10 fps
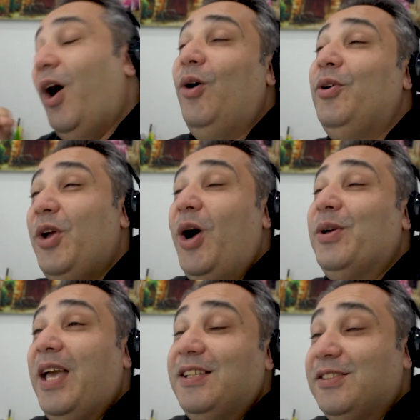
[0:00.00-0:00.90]
Oh, you're
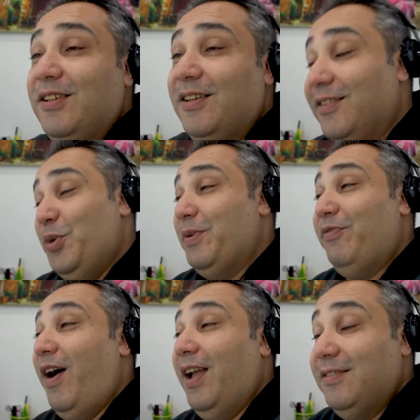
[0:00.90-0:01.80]
okay, sir. You'll be
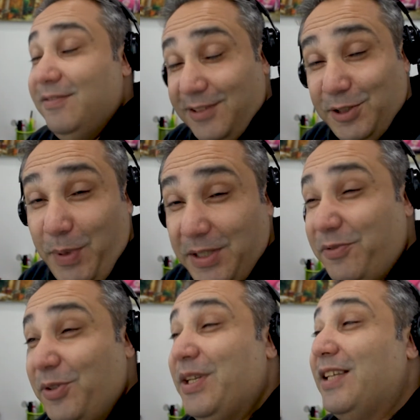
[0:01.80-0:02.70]
fine. Just spend a
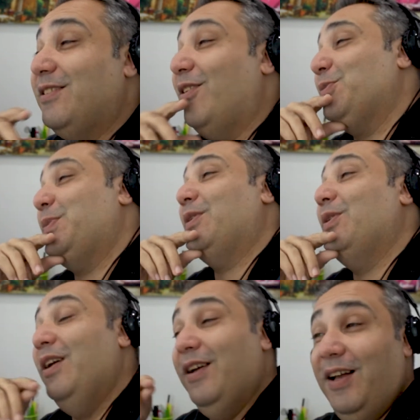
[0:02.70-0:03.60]
few days in
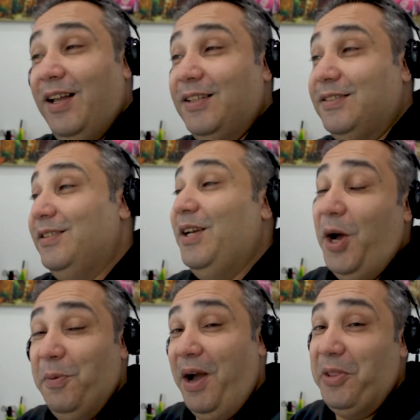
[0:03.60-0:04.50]
hospital. And,
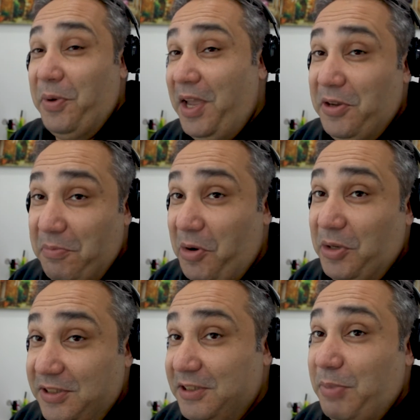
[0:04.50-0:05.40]
oh, by the way, your
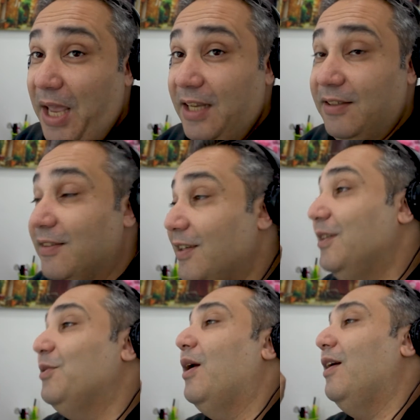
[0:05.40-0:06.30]
mortgage is paid.
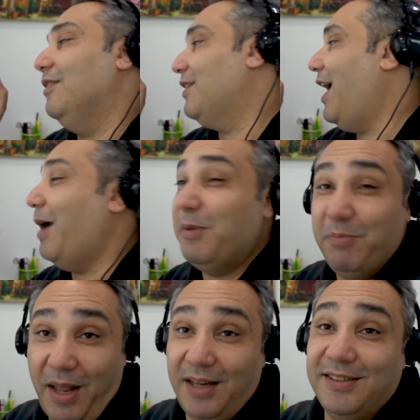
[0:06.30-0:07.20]
Well, okay, I'm
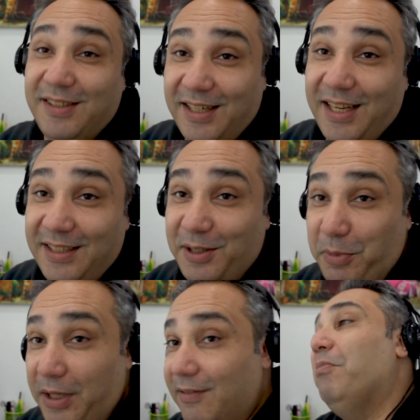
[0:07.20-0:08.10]
embellishing it a little
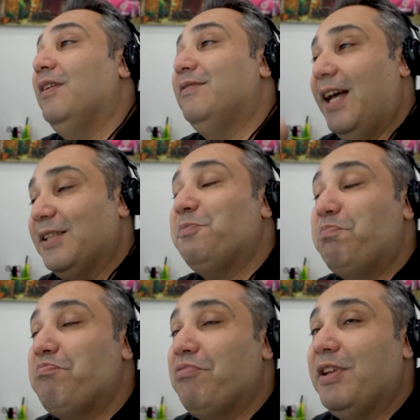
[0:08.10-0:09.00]
bit, but that's
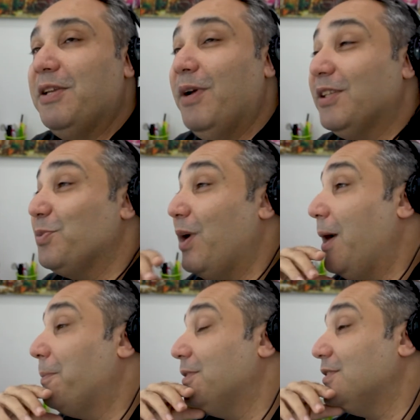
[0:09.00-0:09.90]
pretty much what
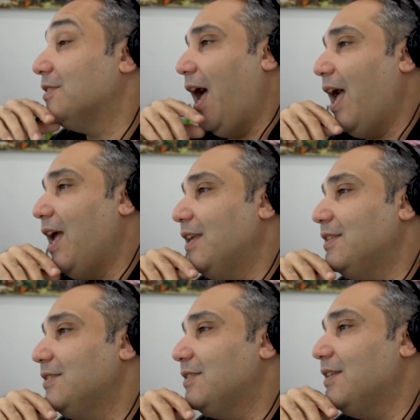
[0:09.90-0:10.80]
happened.
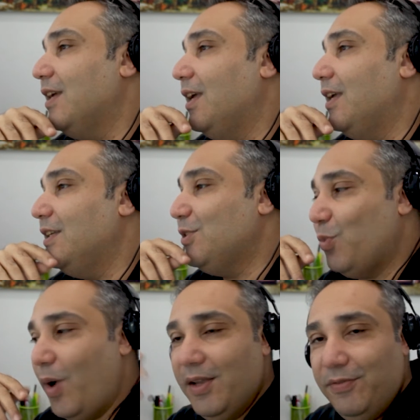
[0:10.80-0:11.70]
And his
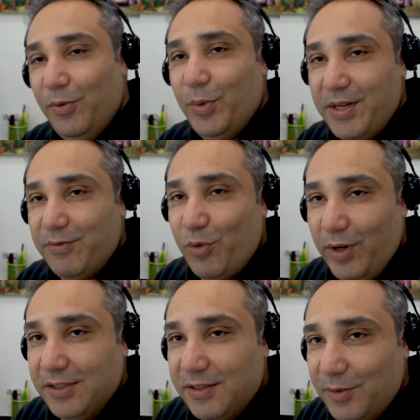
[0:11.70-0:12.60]
wife, for whatever
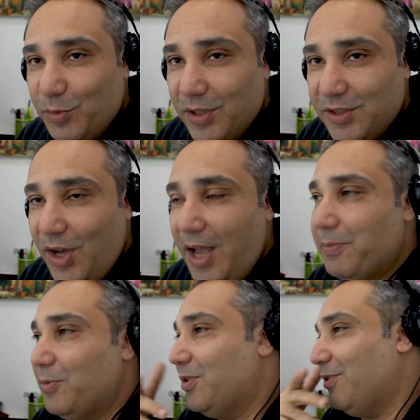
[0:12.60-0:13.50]
reason, was not
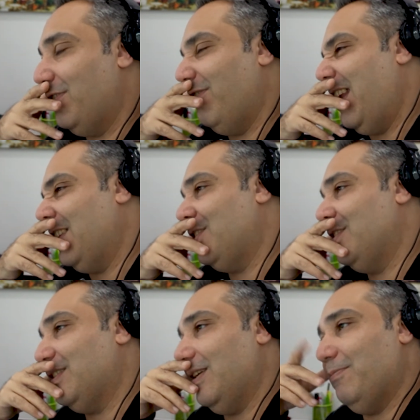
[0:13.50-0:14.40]
happy with the
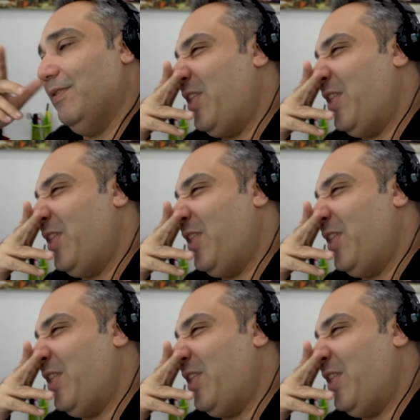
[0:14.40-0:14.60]
relationship.